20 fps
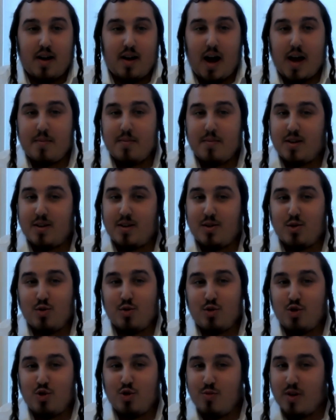I meet you,
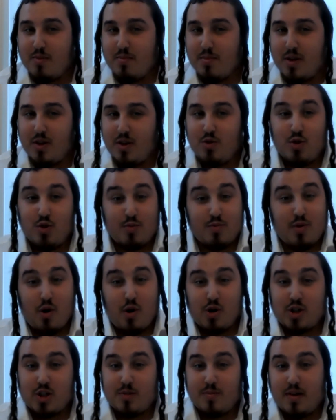you meet me, you
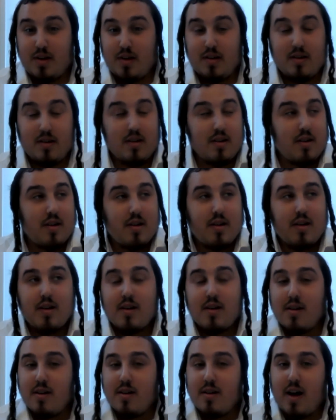approached me.
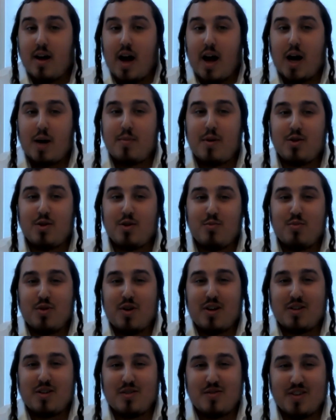How about you
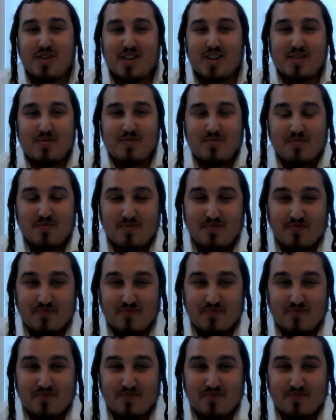put on tefillin?"